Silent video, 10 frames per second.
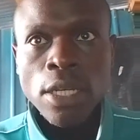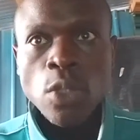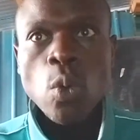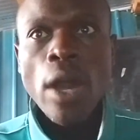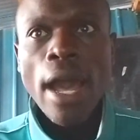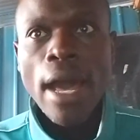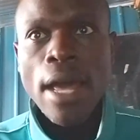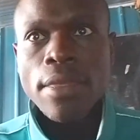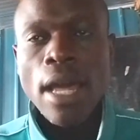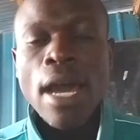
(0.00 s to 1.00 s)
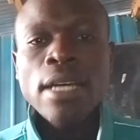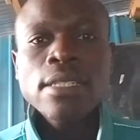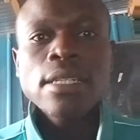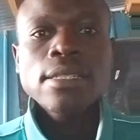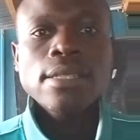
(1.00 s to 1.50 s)
to Earth as
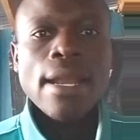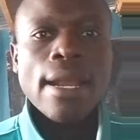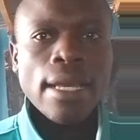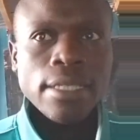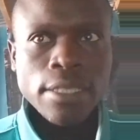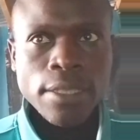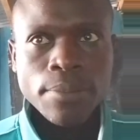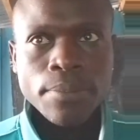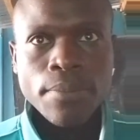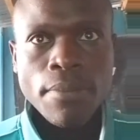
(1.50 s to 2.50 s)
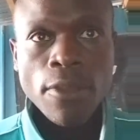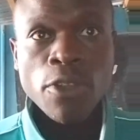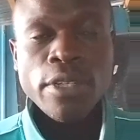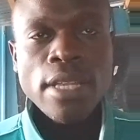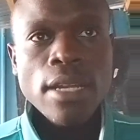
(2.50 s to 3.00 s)
sunlight. You
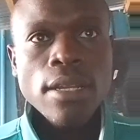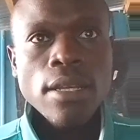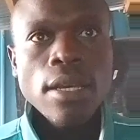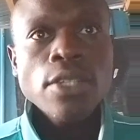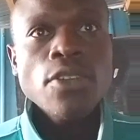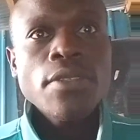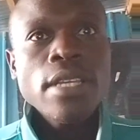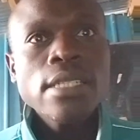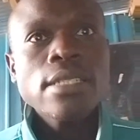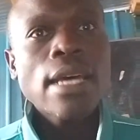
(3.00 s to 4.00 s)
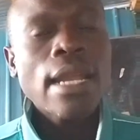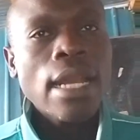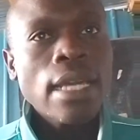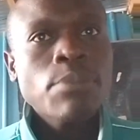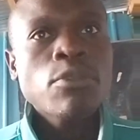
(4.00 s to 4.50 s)
see that? So this
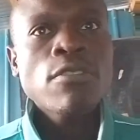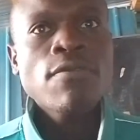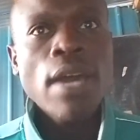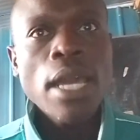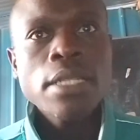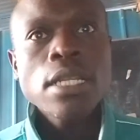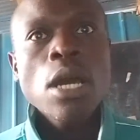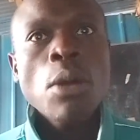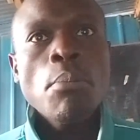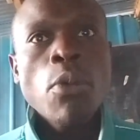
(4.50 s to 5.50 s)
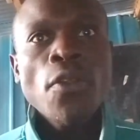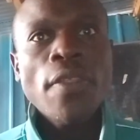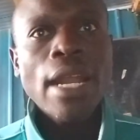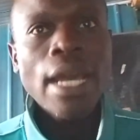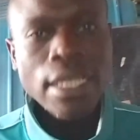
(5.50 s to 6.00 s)
sunlight provides both
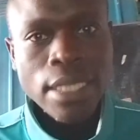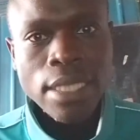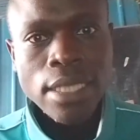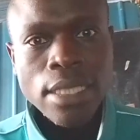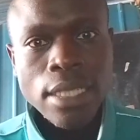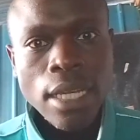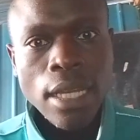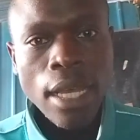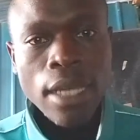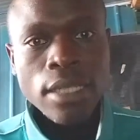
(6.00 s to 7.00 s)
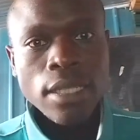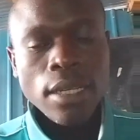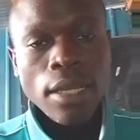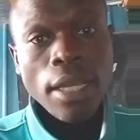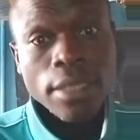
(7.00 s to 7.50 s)
light and
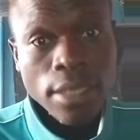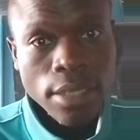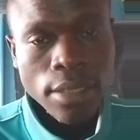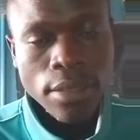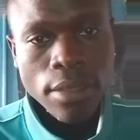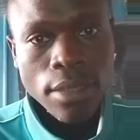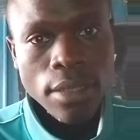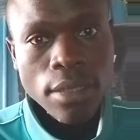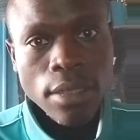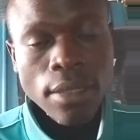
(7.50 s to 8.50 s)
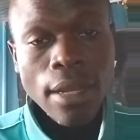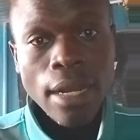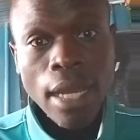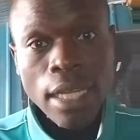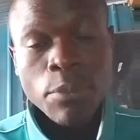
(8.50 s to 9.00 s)
heat. The
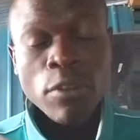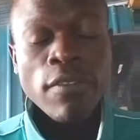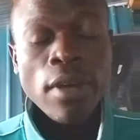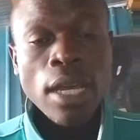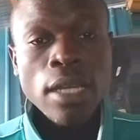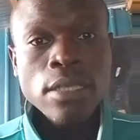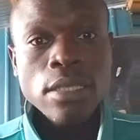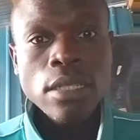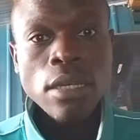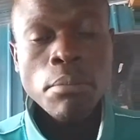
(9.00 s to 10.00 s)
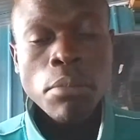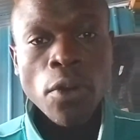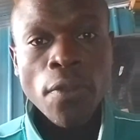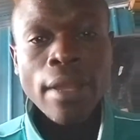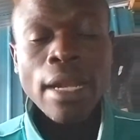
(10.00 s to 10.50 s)
light provides
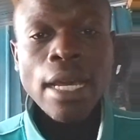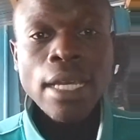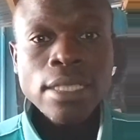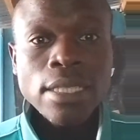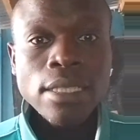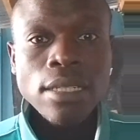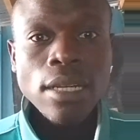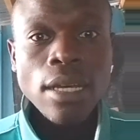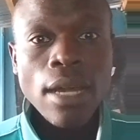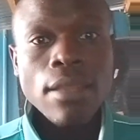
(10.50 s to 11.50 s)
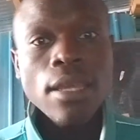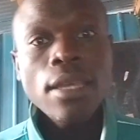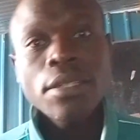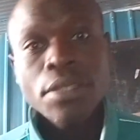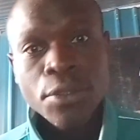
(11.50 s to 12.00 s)
both the light and the
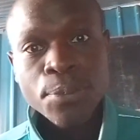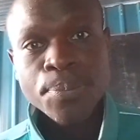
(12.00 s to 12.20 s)
heat,